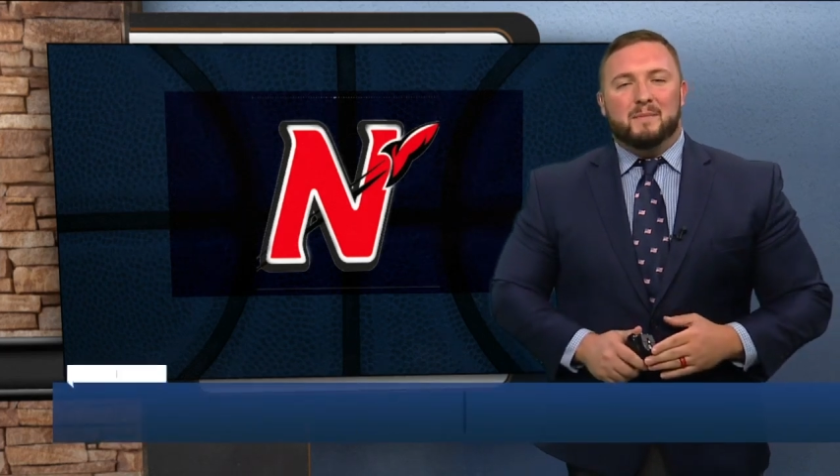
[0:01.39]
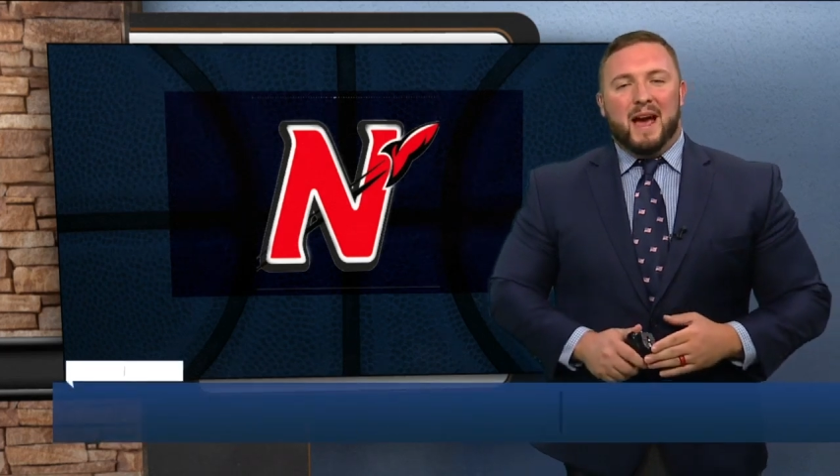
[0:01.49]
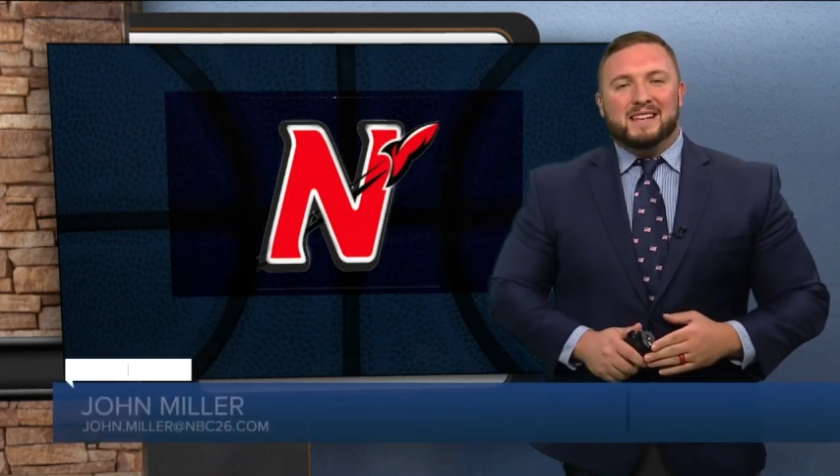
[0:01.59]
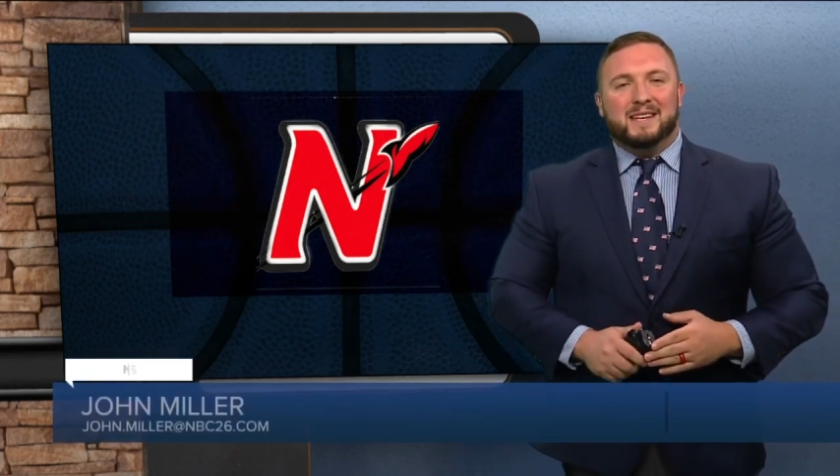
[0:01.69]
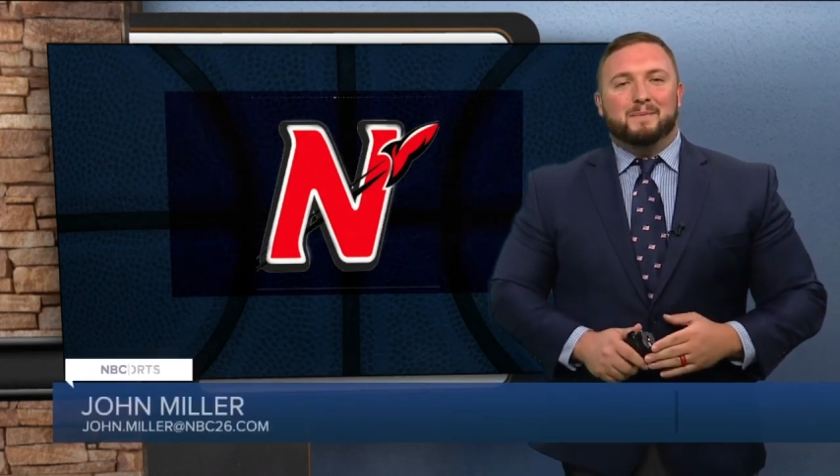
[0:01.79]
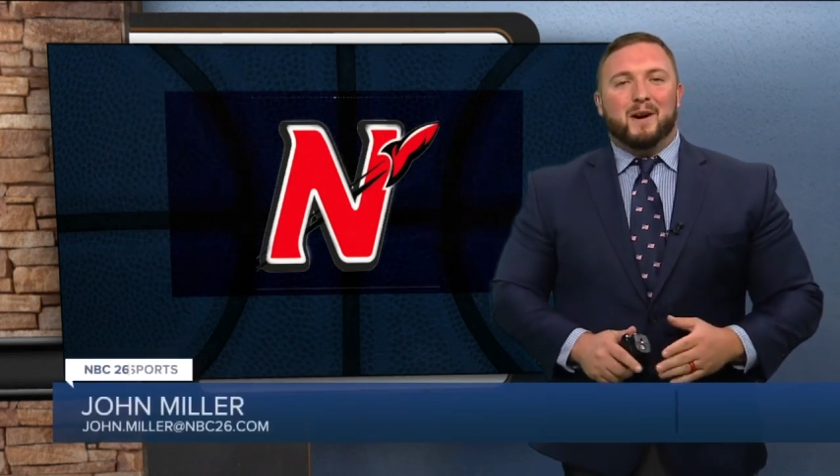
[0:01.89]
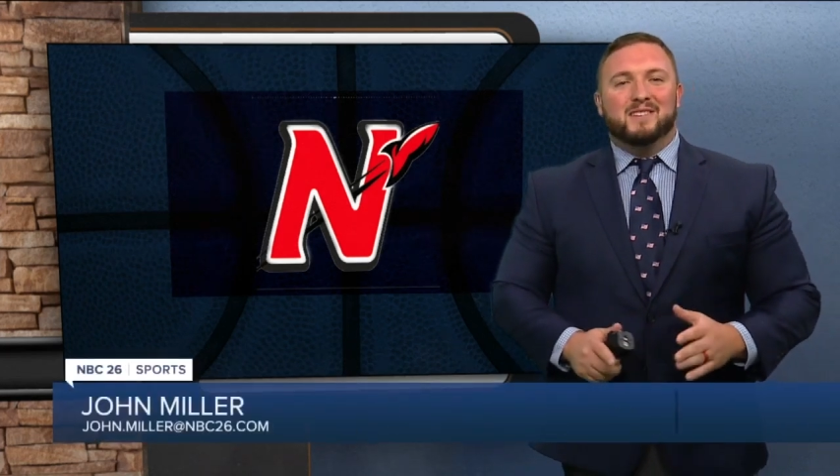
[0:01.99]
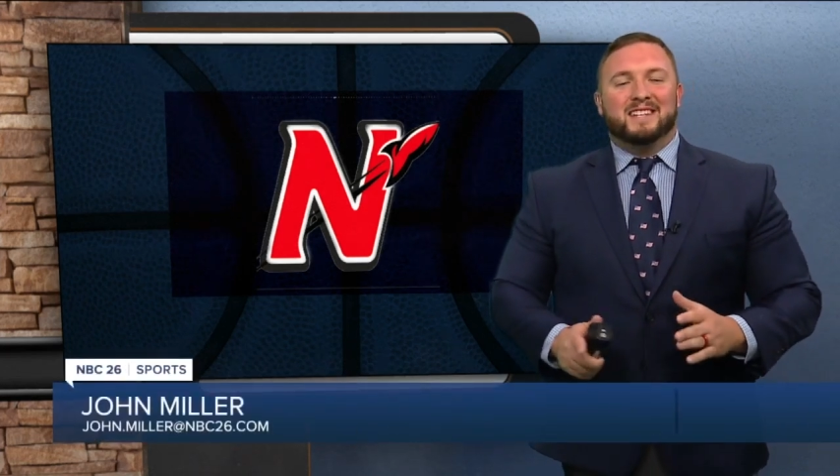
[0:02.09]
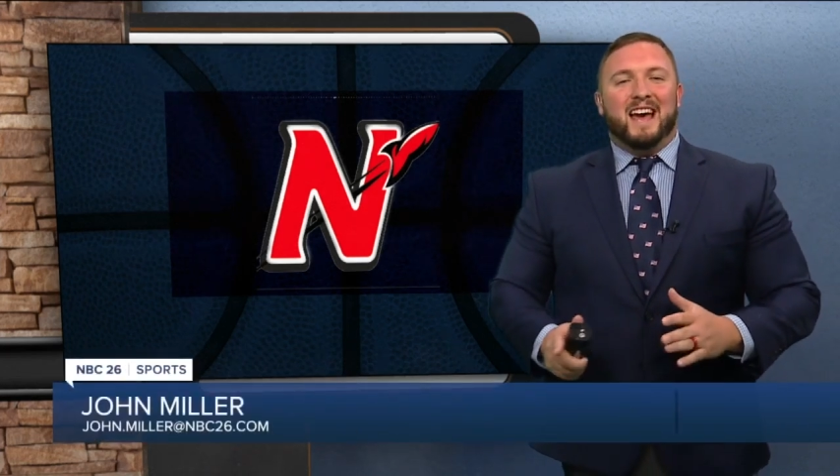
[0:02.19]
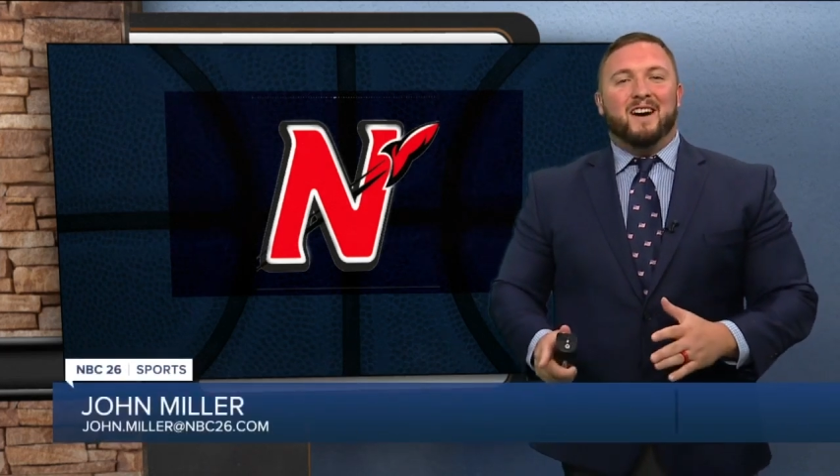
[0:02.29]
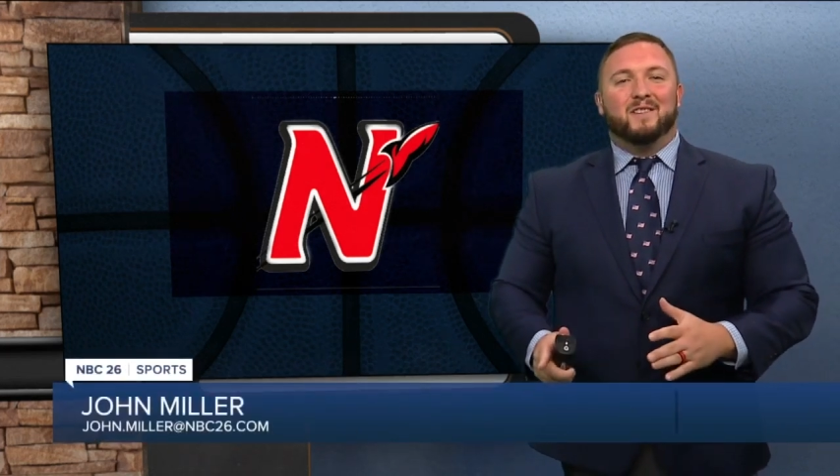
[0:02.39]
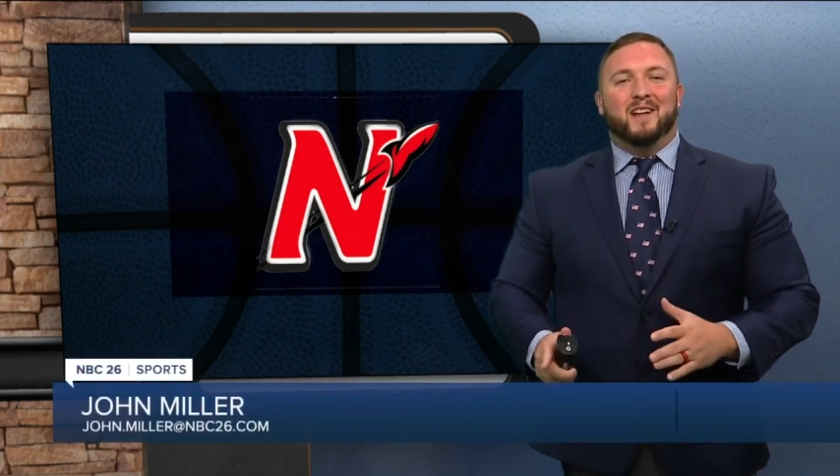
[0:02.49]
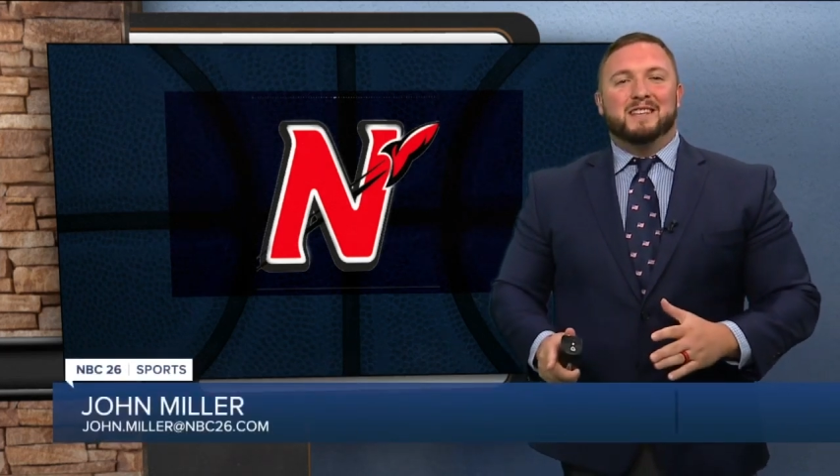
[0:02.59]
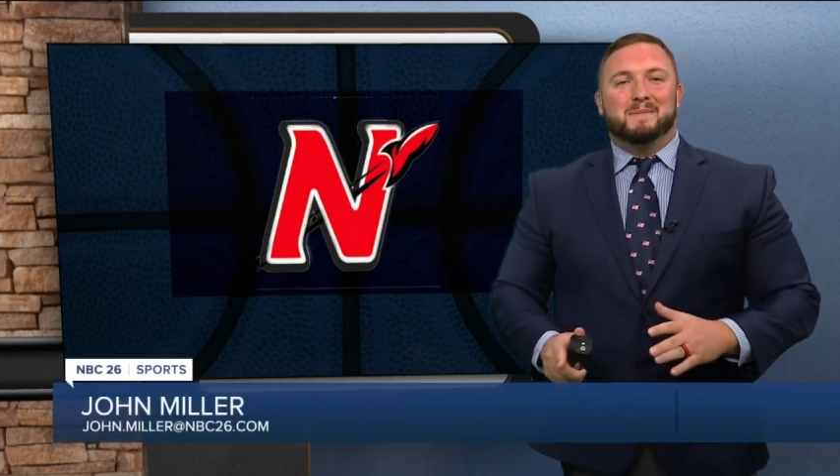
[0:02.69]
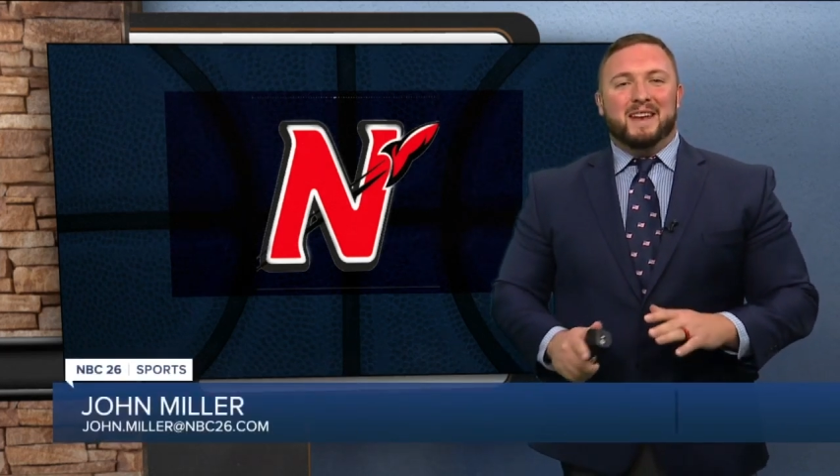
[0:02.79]
basketball's Cal
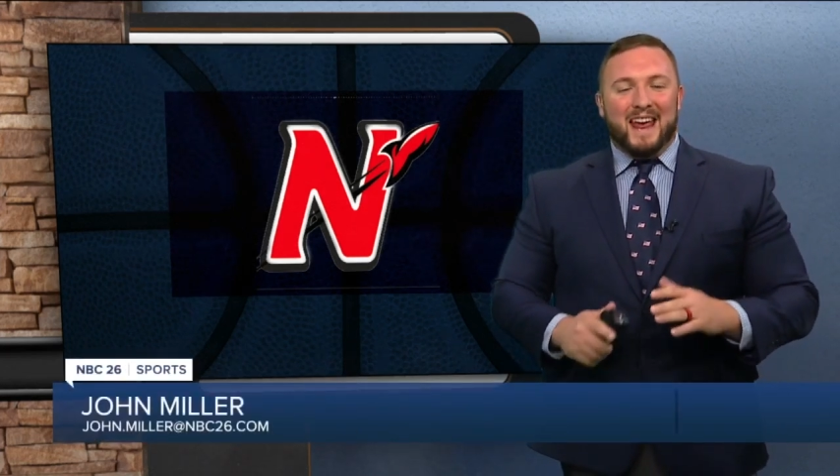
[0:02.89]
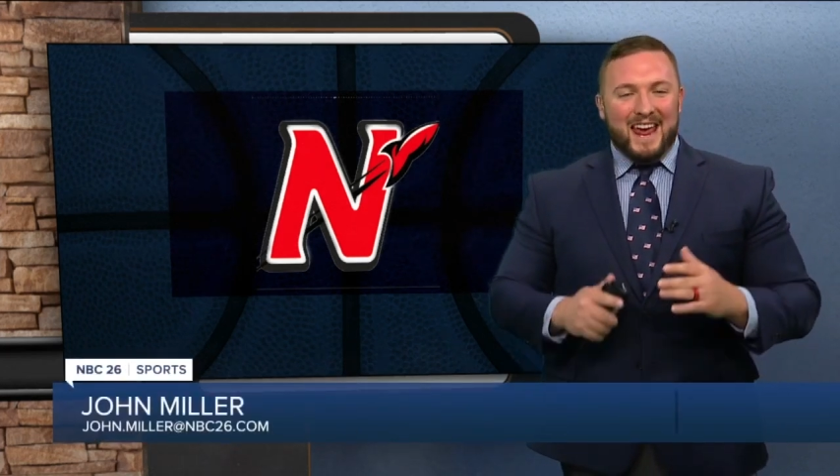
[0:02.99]
Klesmit,